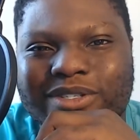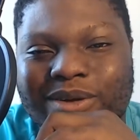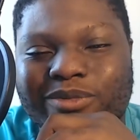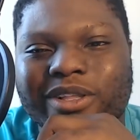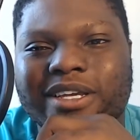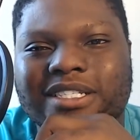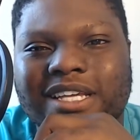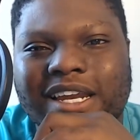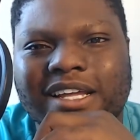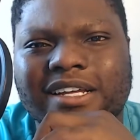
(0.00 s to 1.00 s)
I'm really
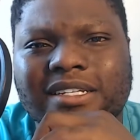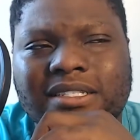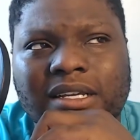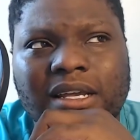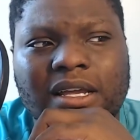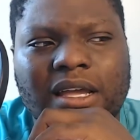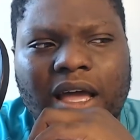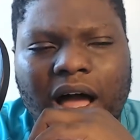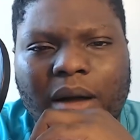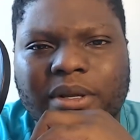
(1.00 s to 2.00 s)
excited because
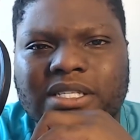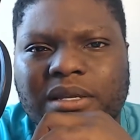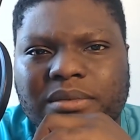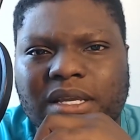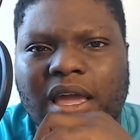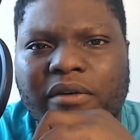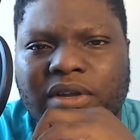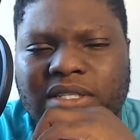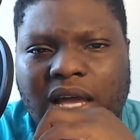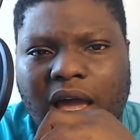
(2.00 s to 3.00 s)
it seems like every
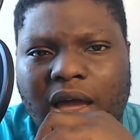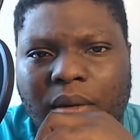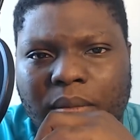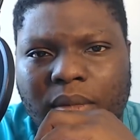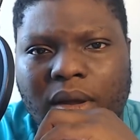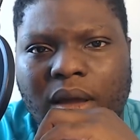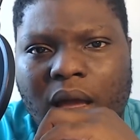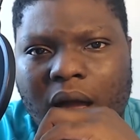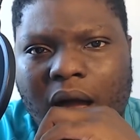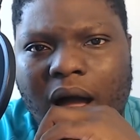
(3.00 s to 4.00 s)
time
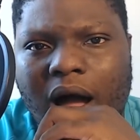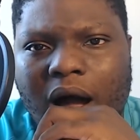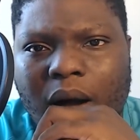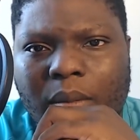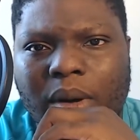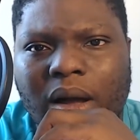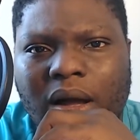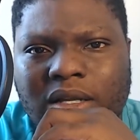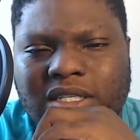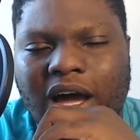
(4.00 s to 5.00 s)

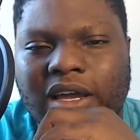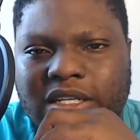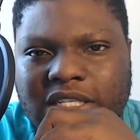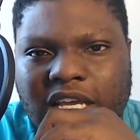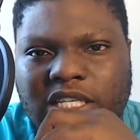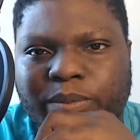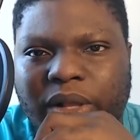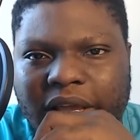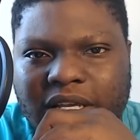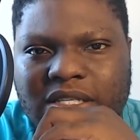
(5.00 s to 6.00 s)
a docking takes
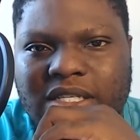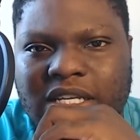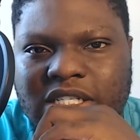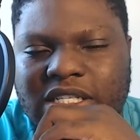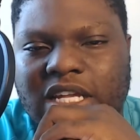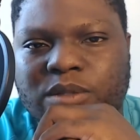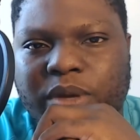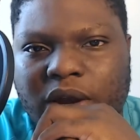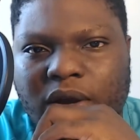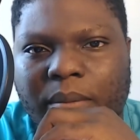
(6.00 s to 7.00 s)
place, it just gets
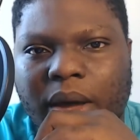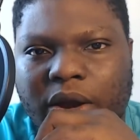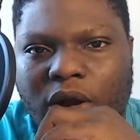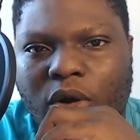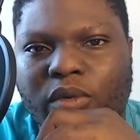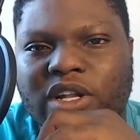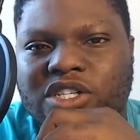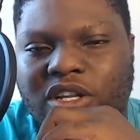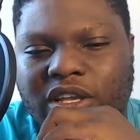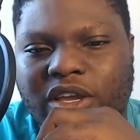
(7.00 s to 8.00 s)
better and better.
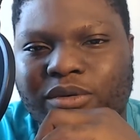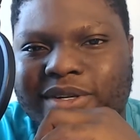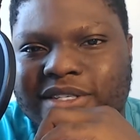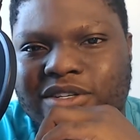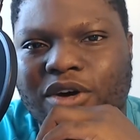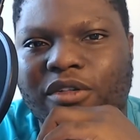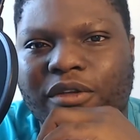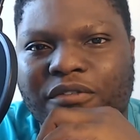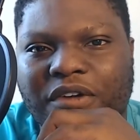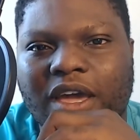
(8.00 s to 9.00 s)
Originally, it was
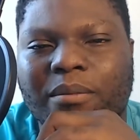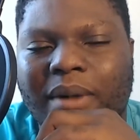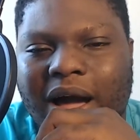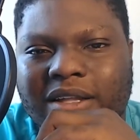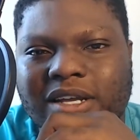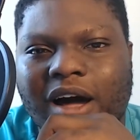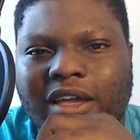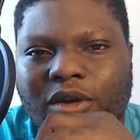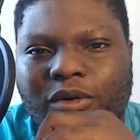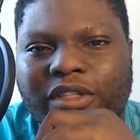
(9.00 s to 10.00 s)
the fake mock
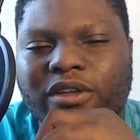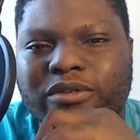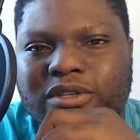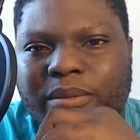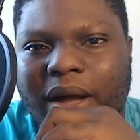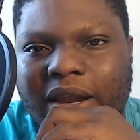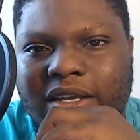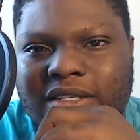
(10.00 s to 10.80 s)
docking where they use their bodies.